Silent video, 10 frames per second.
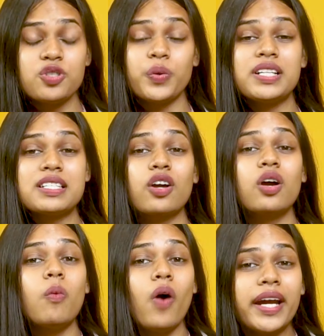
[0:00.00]
So it's
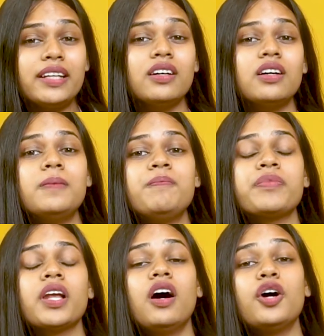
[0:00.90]
quite a
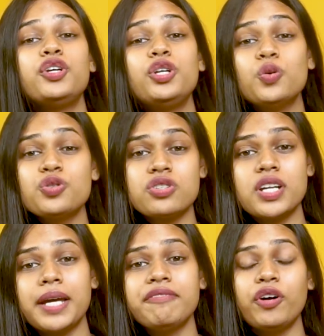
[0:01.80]
huge
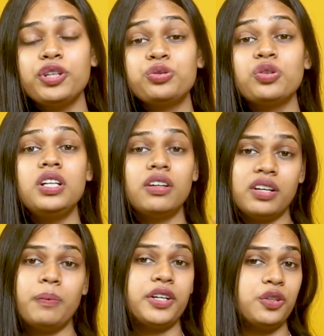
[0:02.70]
time for you to
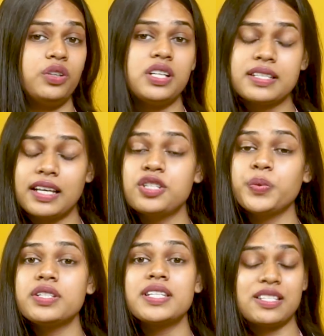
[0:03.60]
learn a particular skill. So
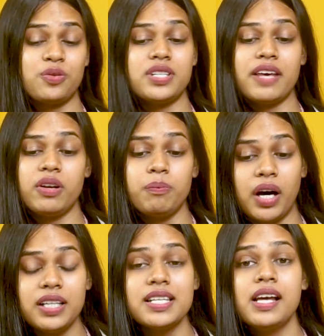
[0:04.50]
it's 6 to 7
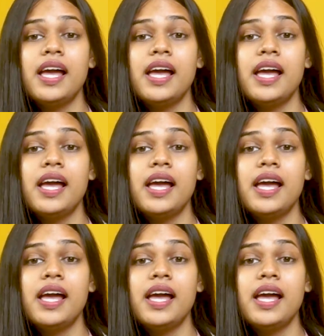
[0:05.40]
months.